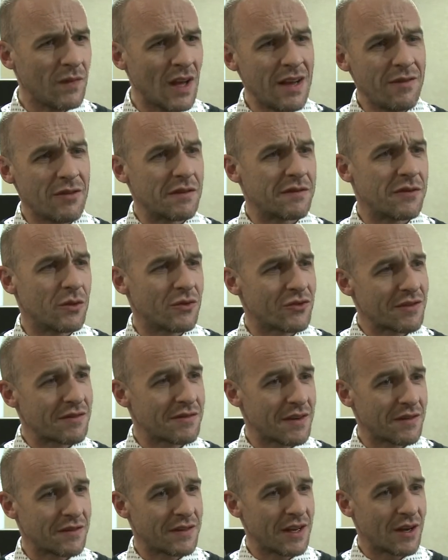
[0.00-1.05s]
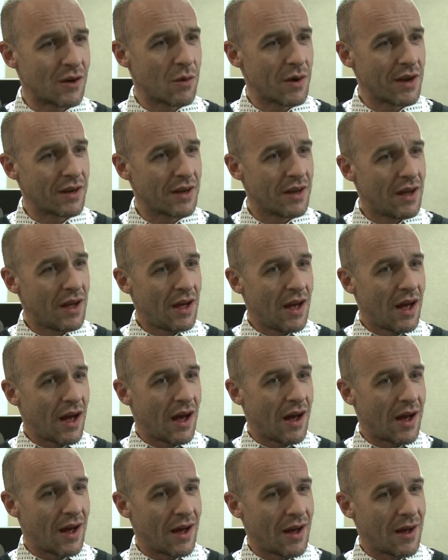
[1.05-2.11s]
even at 450 quid,
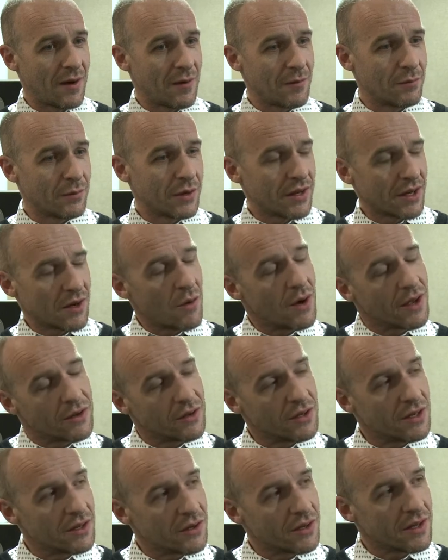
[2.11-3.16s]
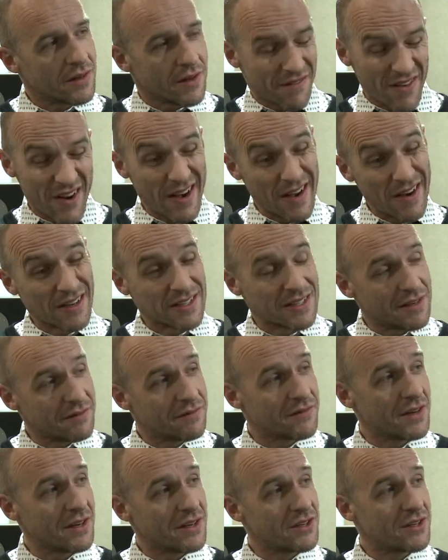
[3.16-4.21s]
but they're quite good looking. They're very nicely
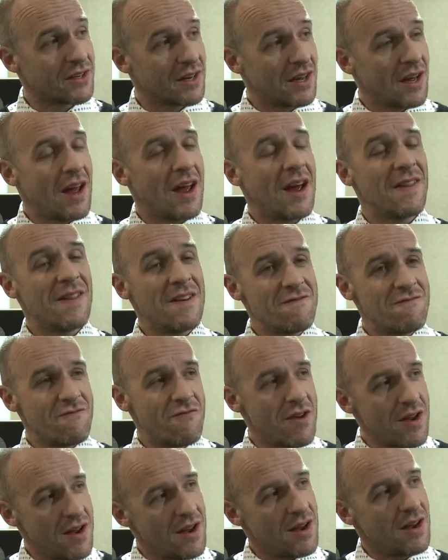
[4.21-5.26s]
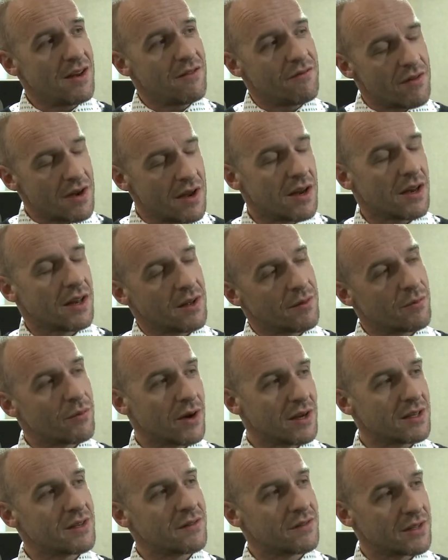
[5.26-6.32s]
finished. And they're really, really
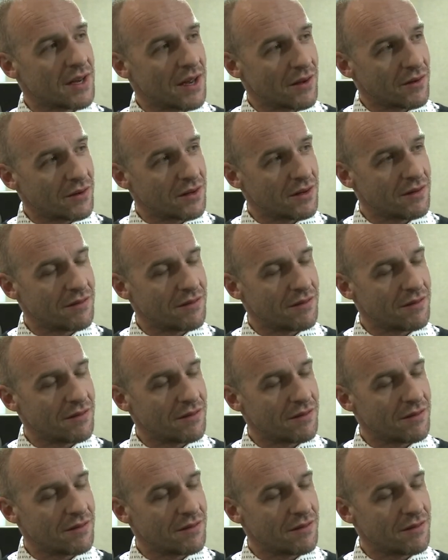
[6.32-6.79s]
impressive sound.